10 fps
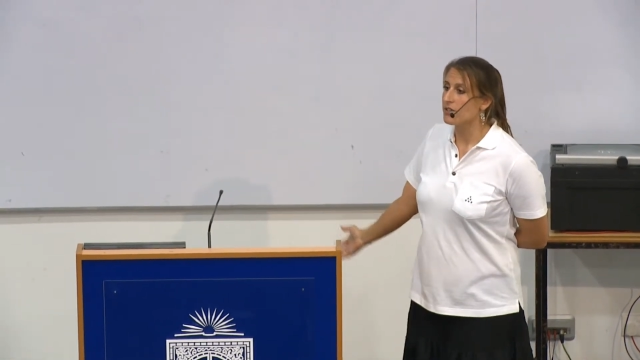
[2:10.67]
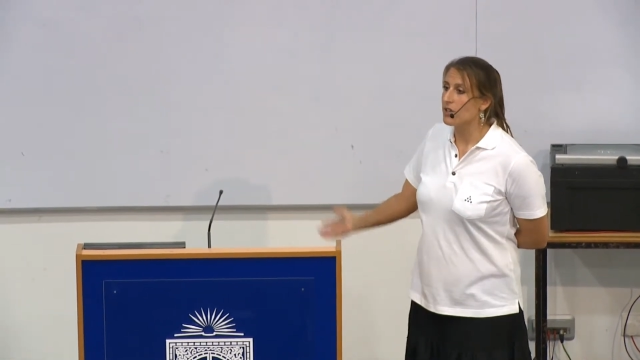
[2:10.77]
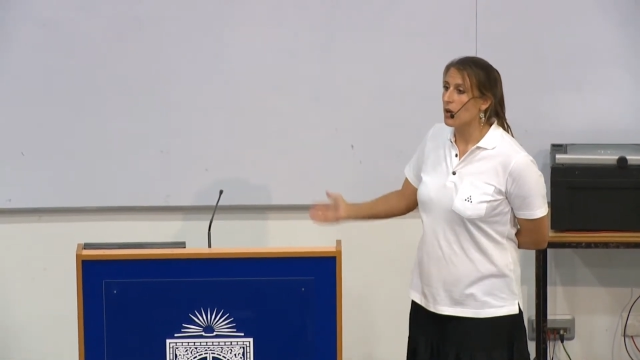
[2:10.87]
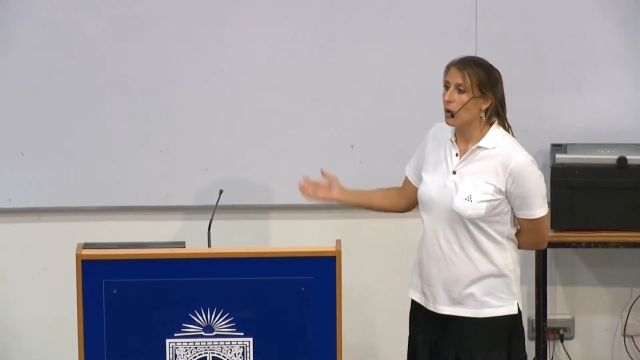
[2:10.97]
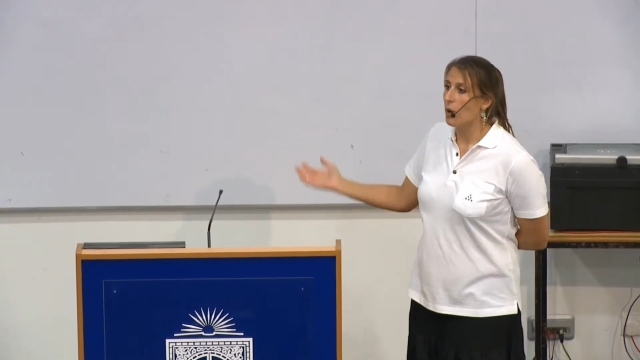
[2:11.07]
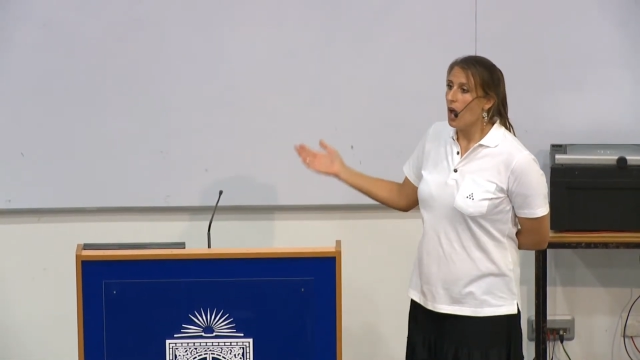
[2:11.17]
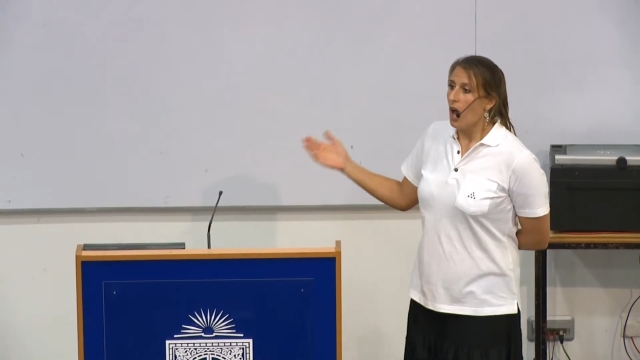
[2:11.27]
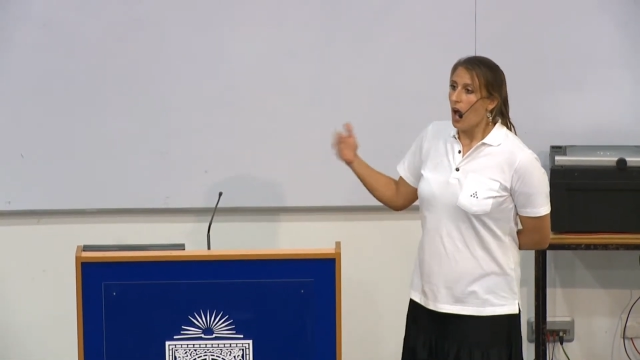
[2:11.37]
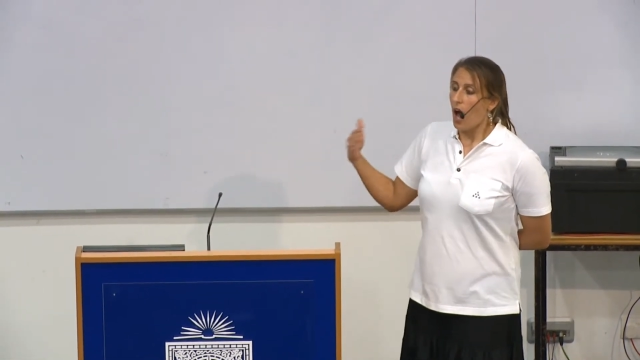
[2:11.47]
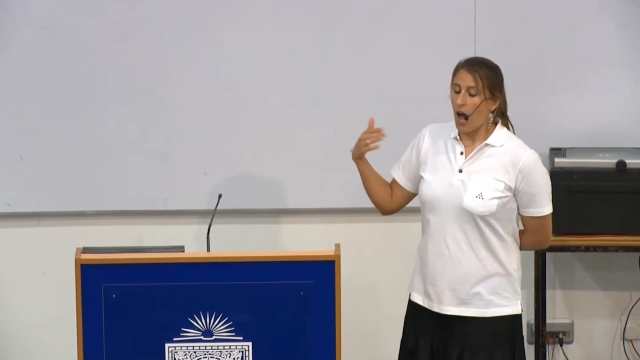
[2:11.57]
So
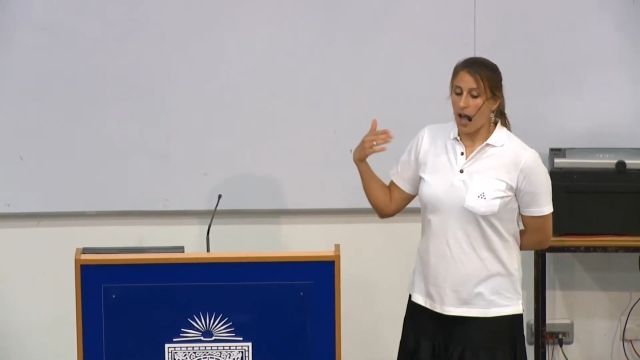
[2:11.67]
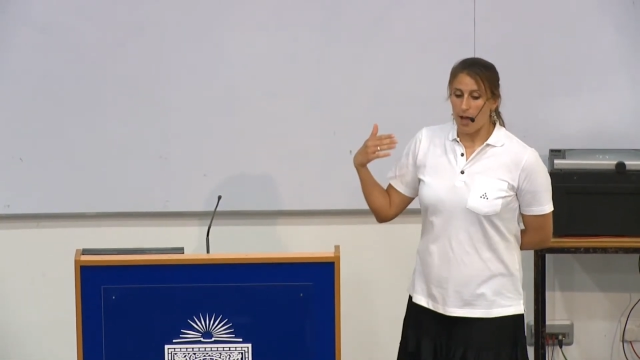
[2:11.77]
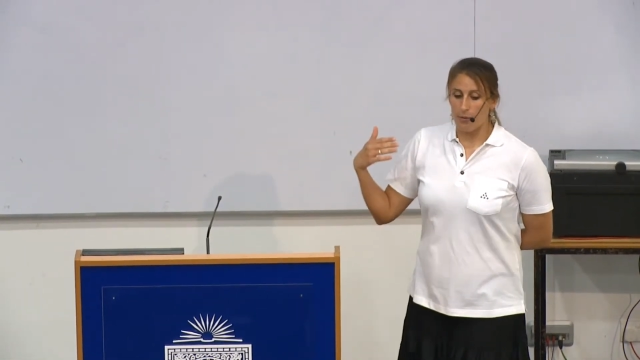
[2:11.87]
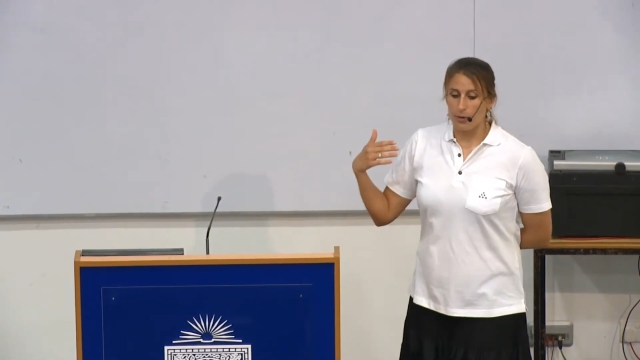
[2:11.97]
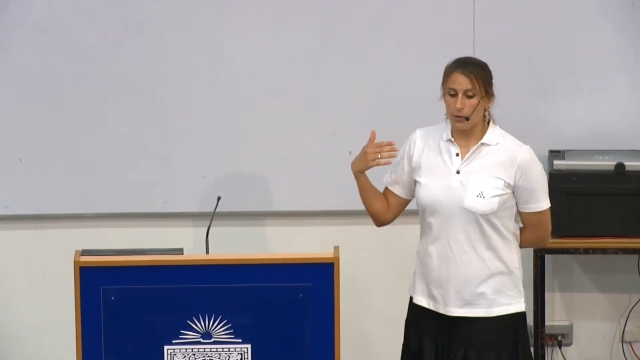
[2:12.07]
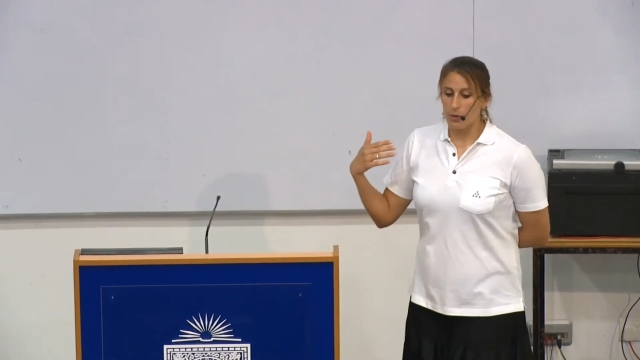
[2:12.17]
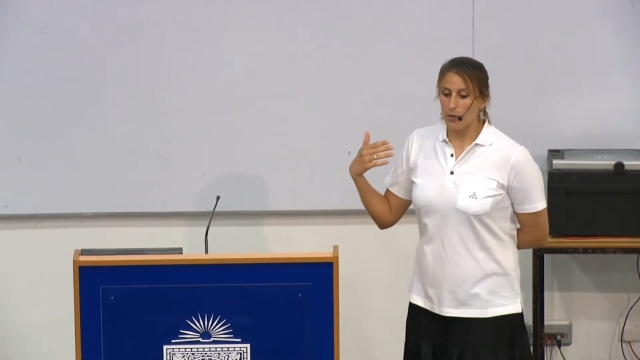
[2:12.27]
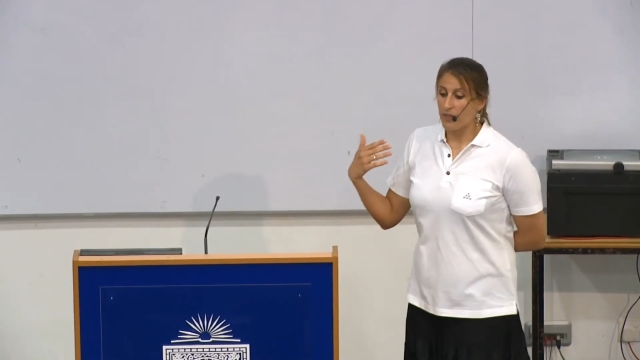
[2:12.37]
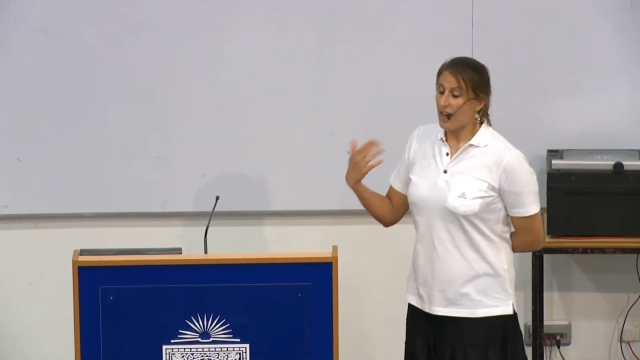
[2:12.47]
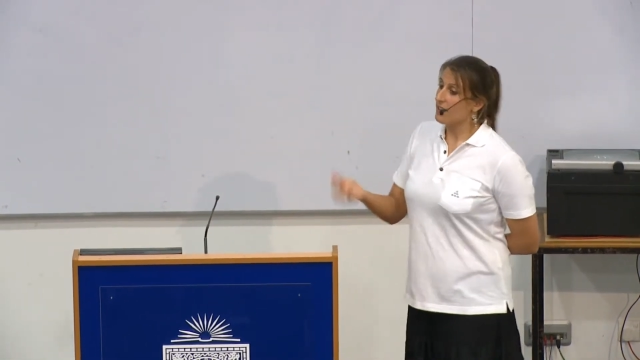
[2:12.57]

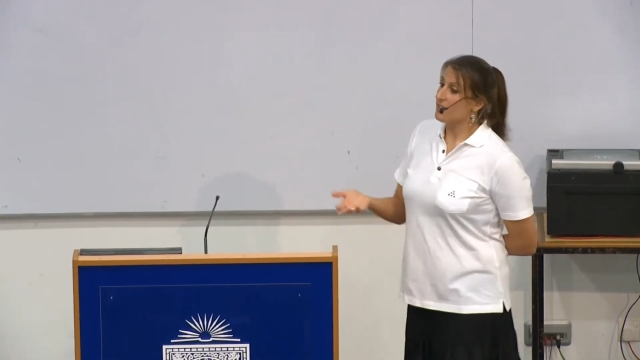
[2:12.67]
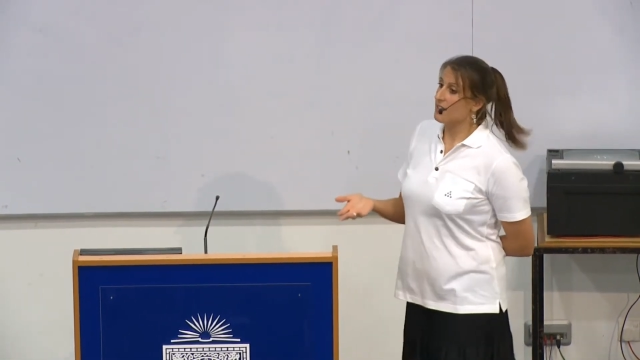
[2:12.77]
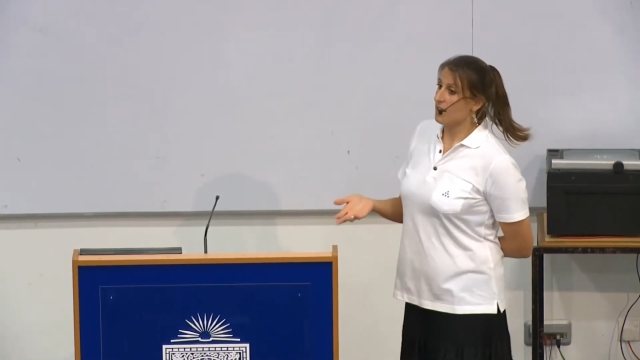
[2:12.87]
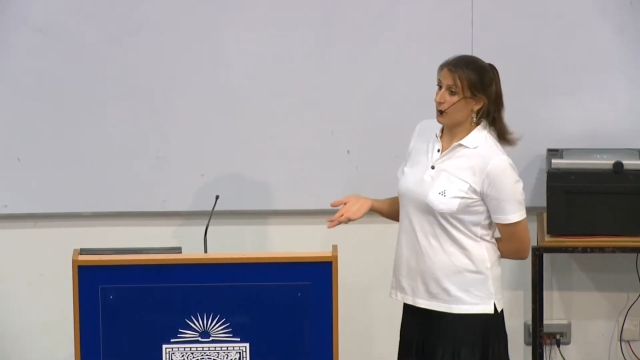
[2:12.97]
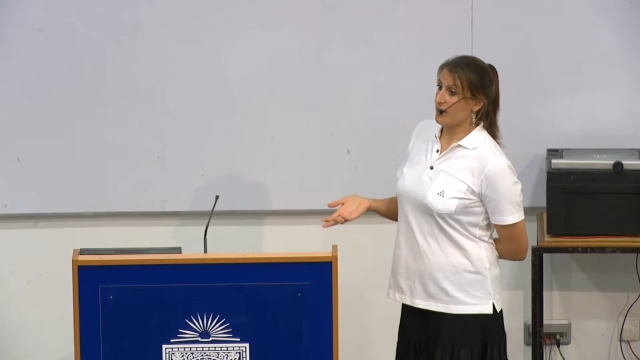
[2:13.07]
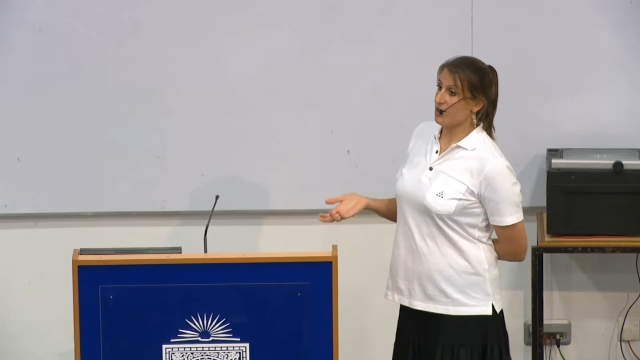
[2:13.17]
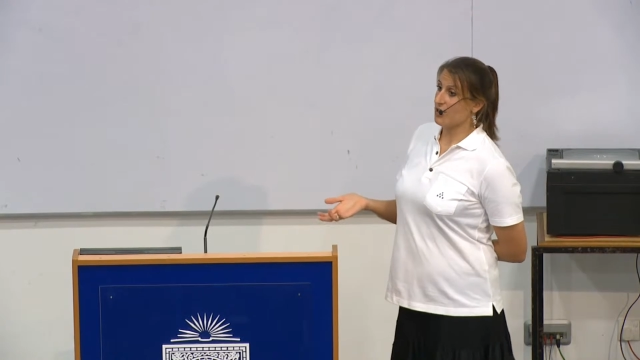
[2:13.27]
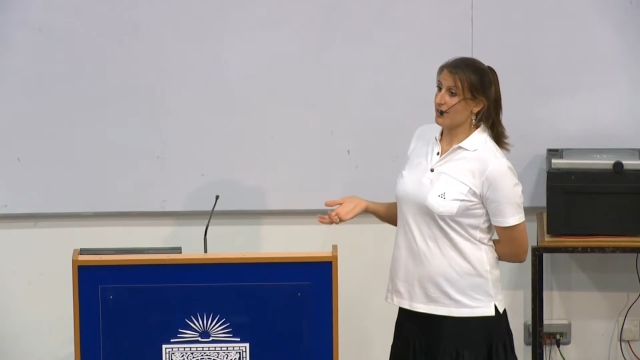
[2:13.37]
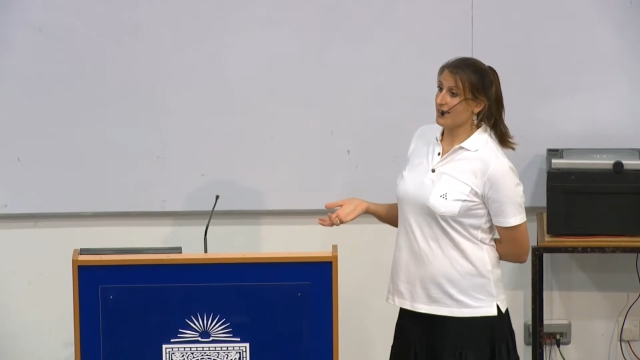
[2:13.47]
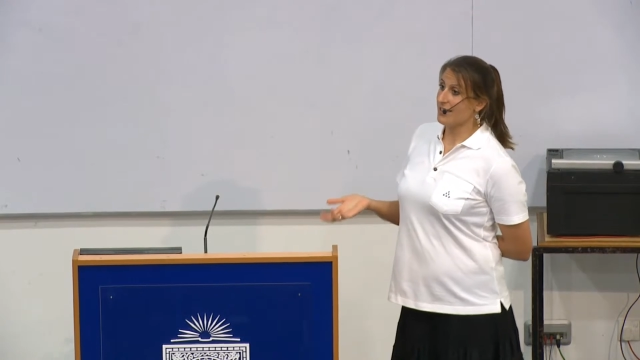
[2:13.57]
that is a
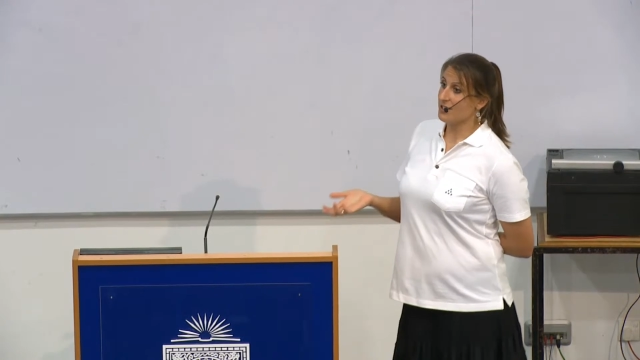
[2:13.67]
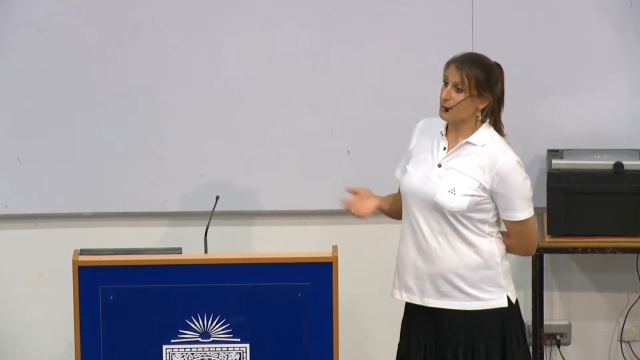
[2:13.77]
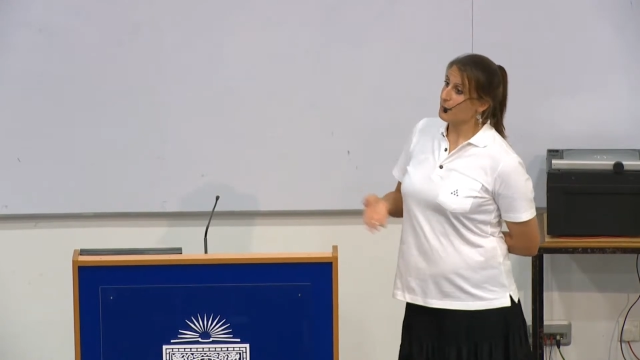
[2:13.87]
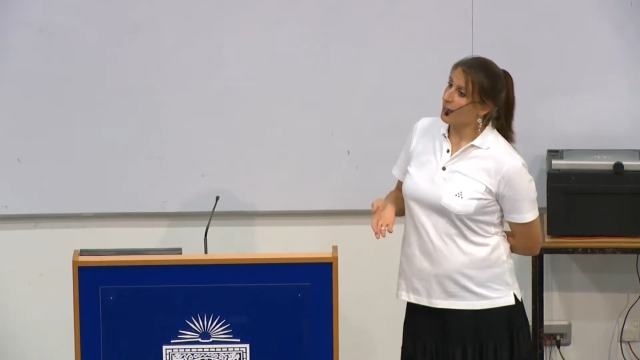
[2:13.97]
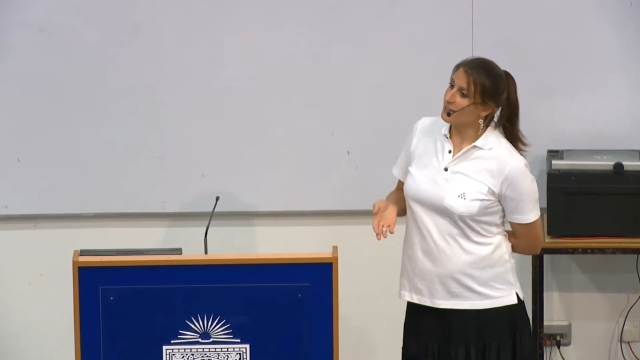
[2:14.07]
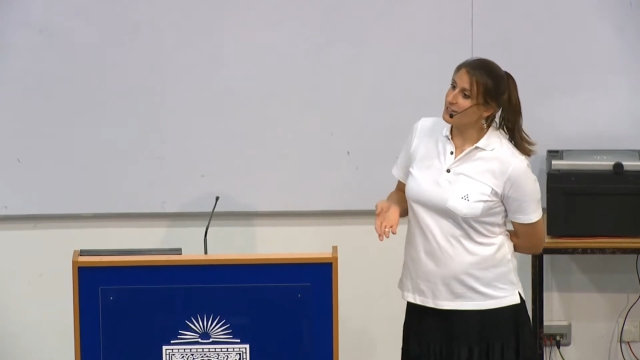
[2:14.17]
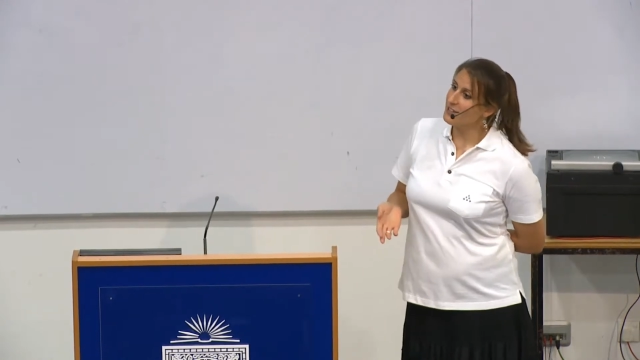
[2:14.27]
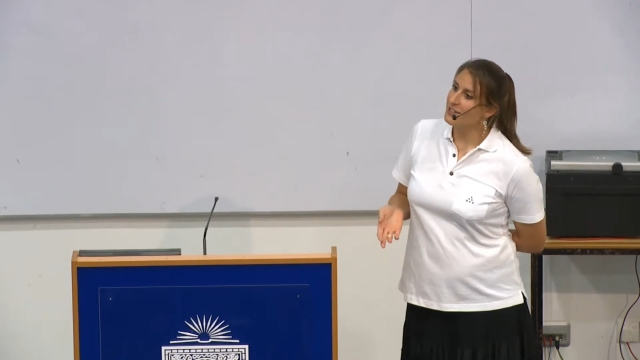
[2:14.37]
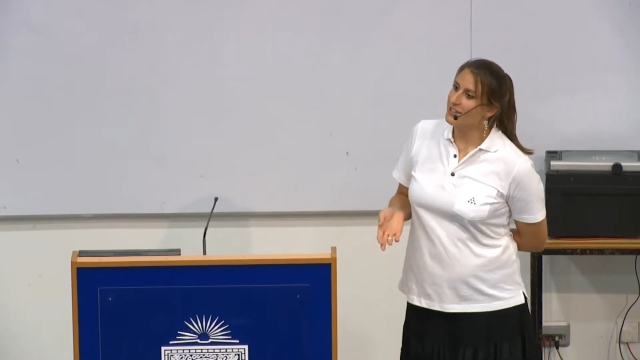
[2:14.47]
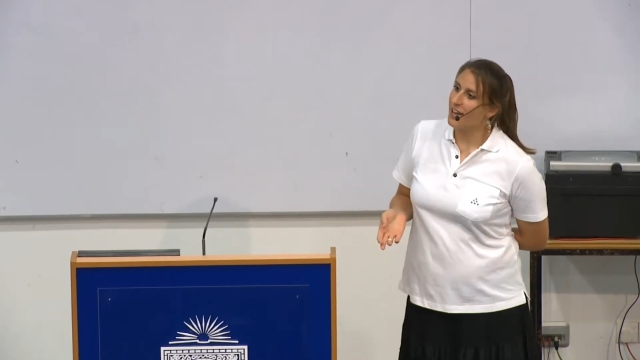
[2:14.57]
question that needs to be answered.